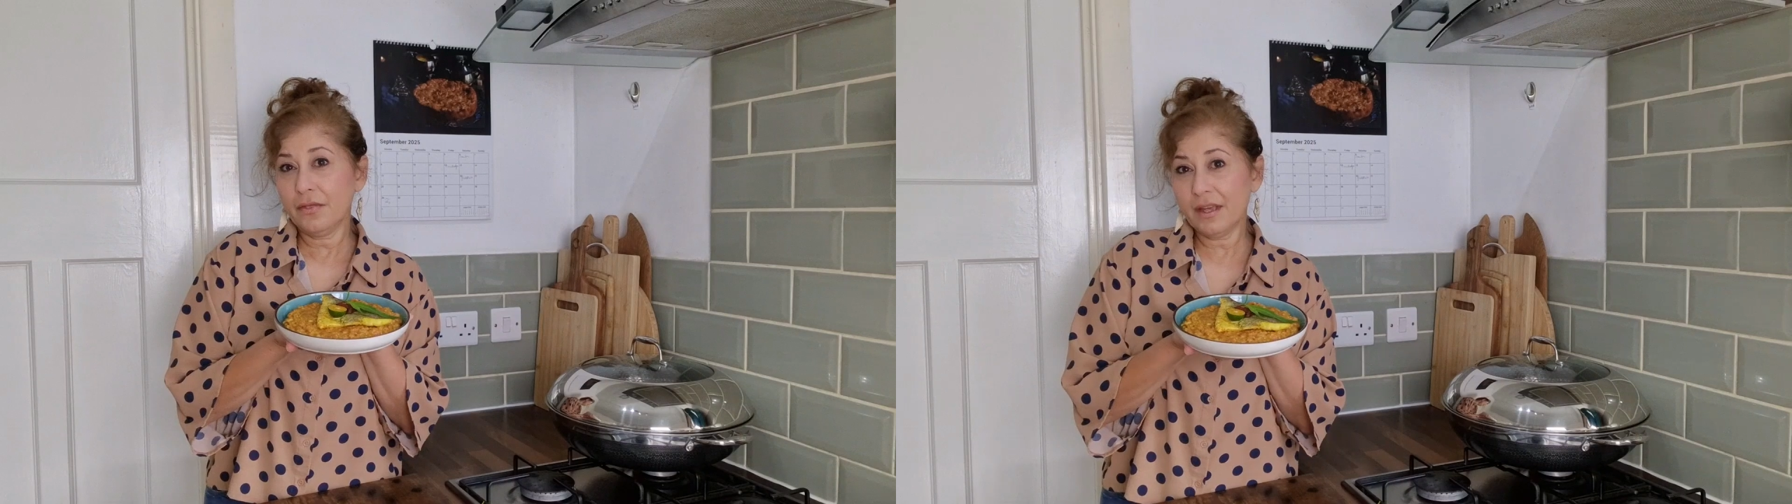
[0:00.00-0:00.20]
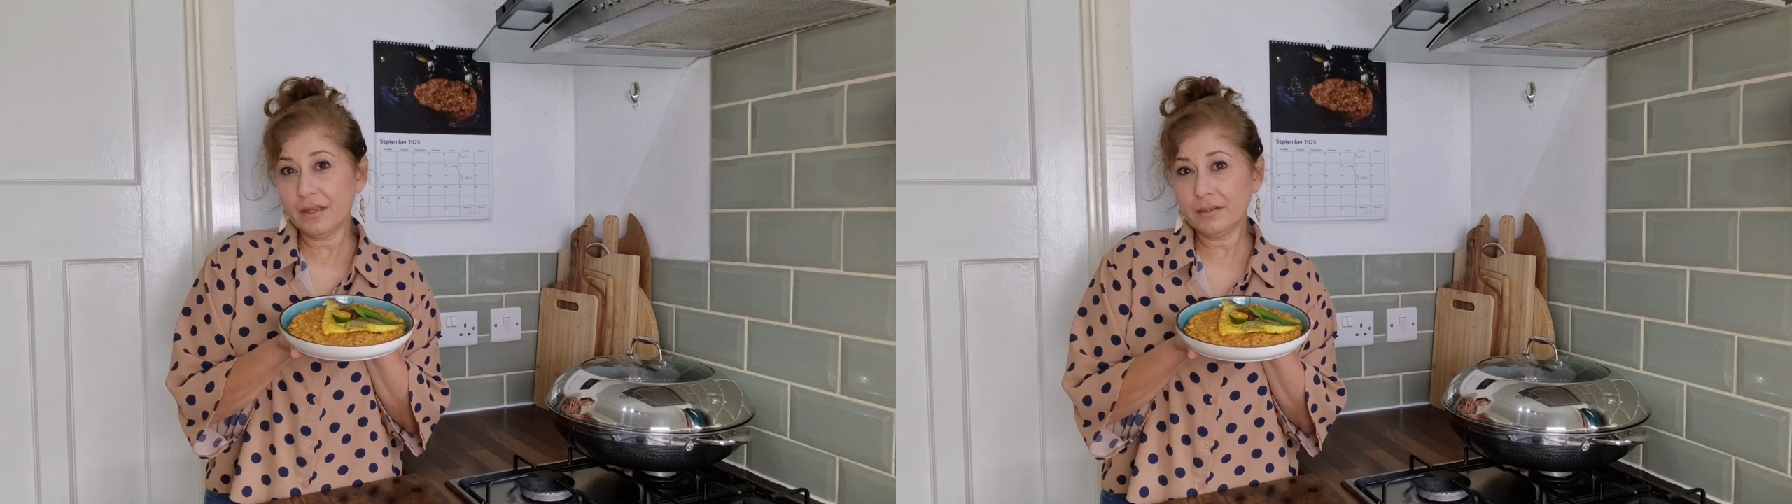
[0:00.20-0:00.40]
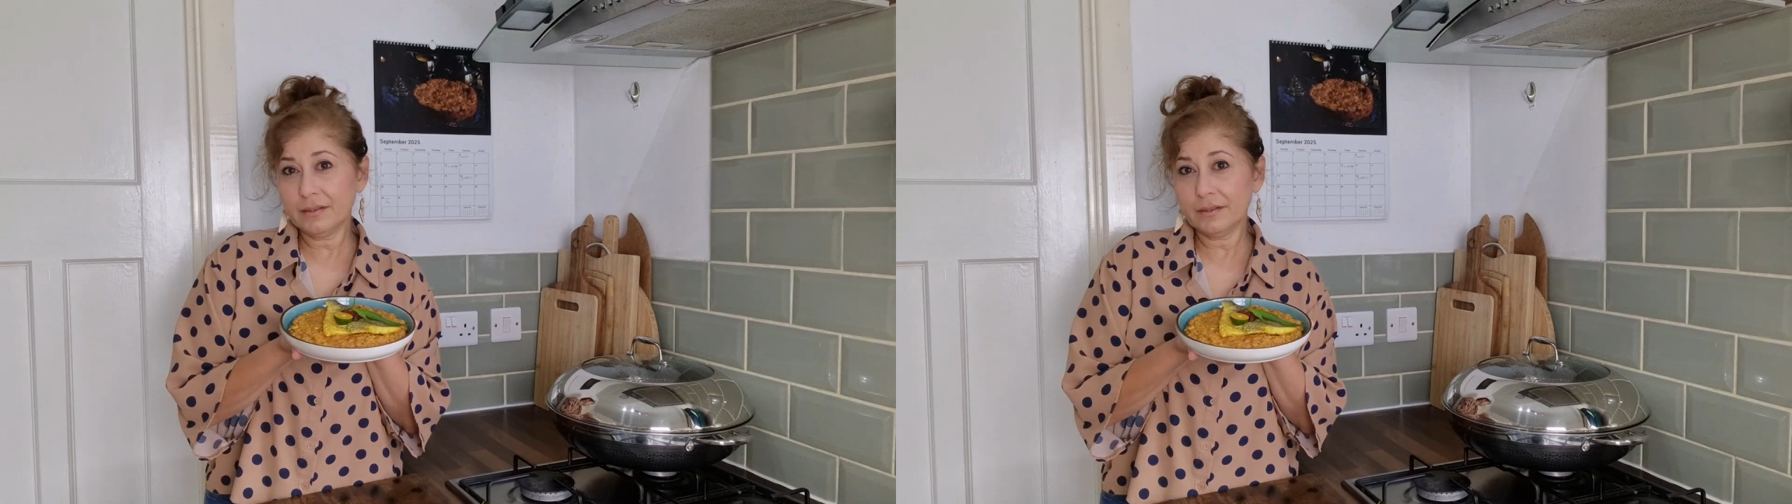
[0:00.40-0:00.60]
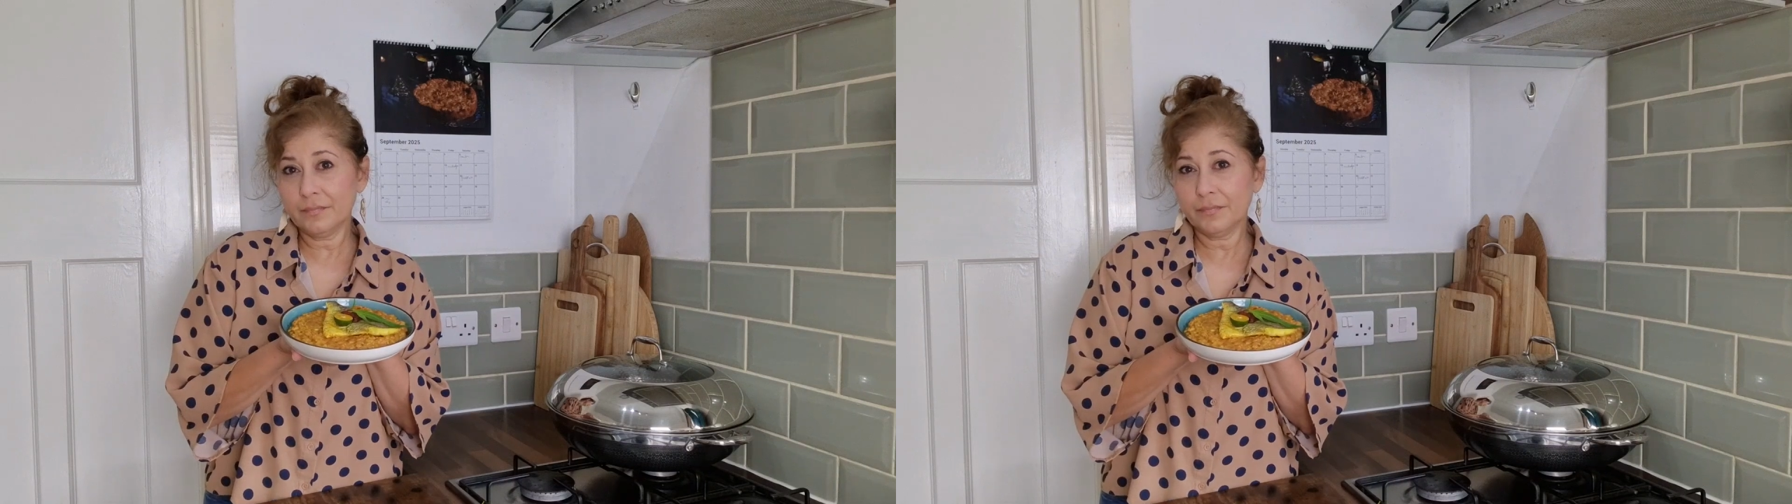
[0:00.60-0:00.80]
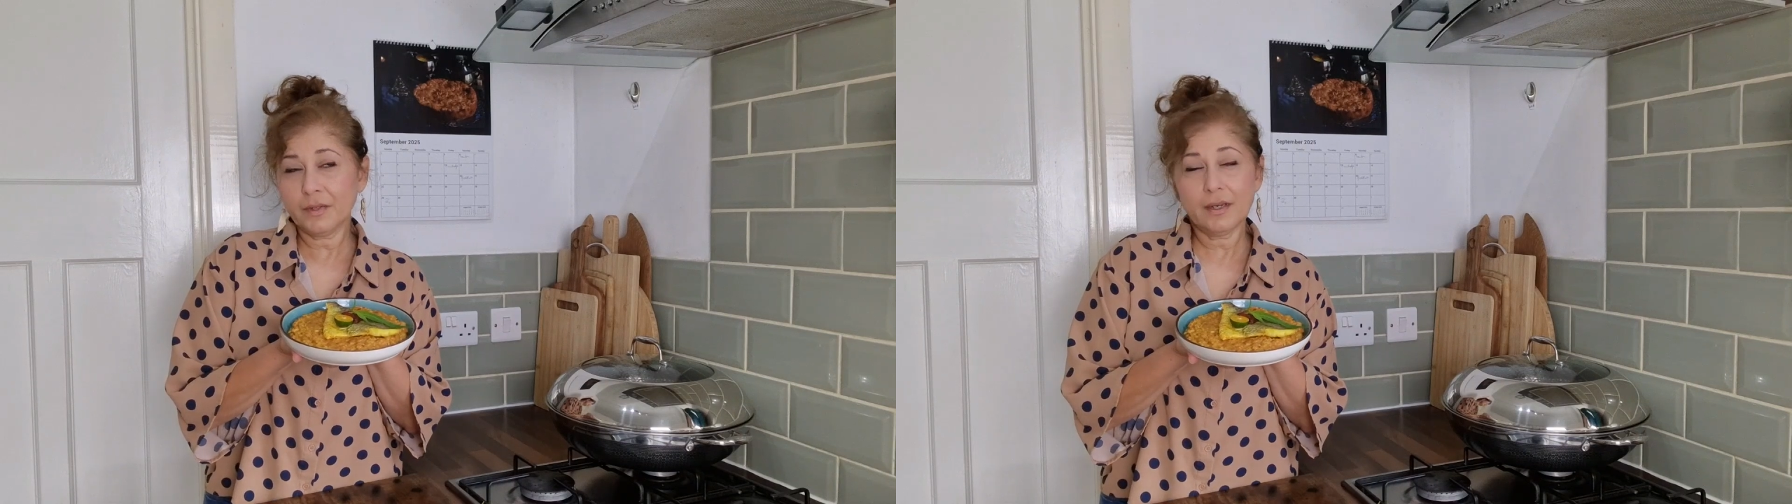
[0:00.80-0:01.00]
This
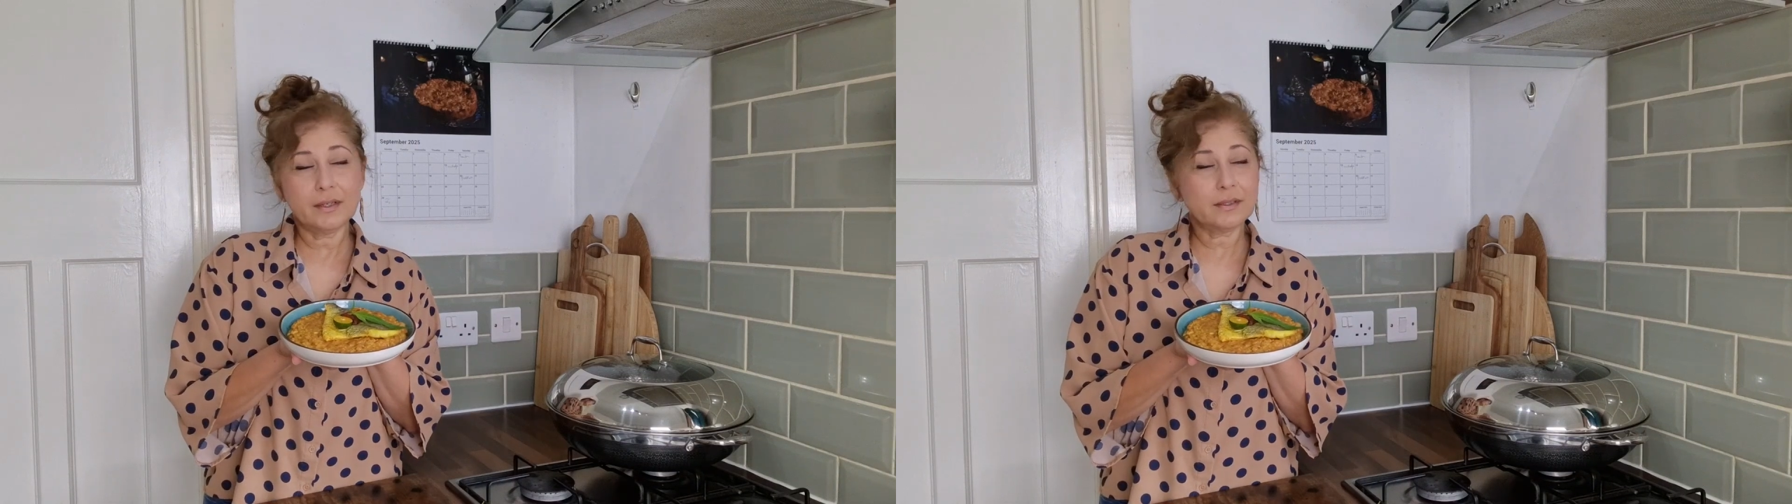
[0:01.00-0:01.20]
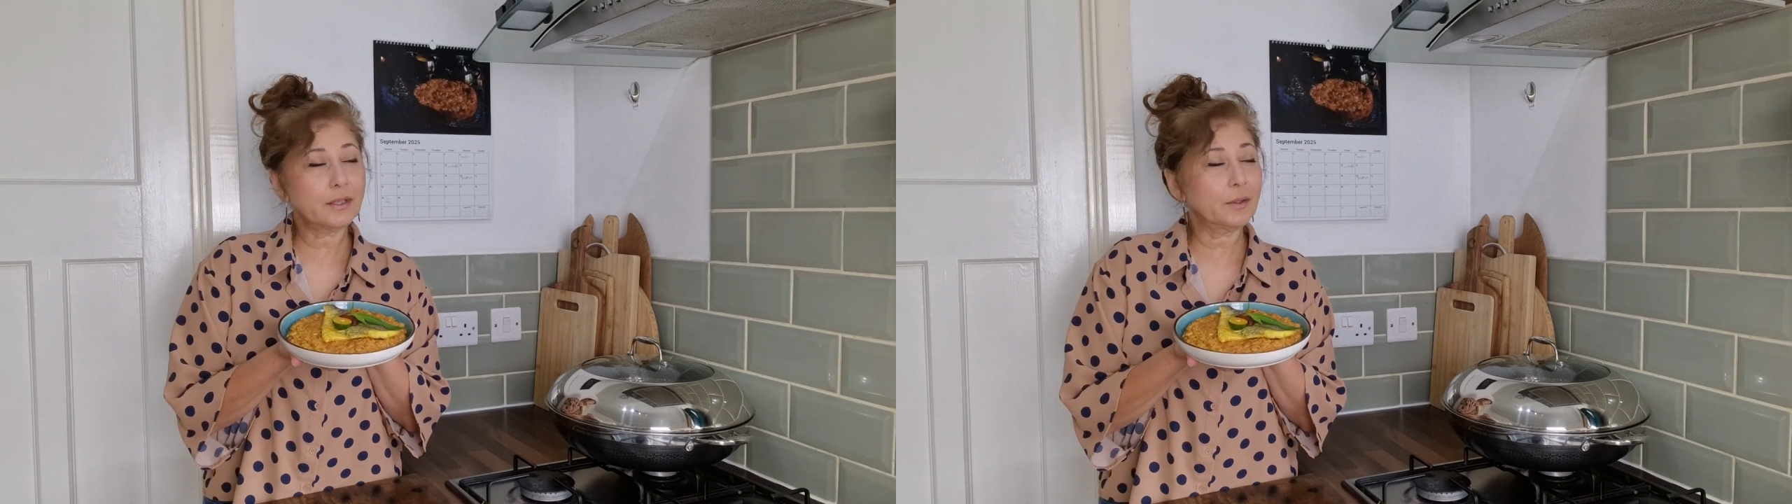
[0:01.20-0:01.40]
is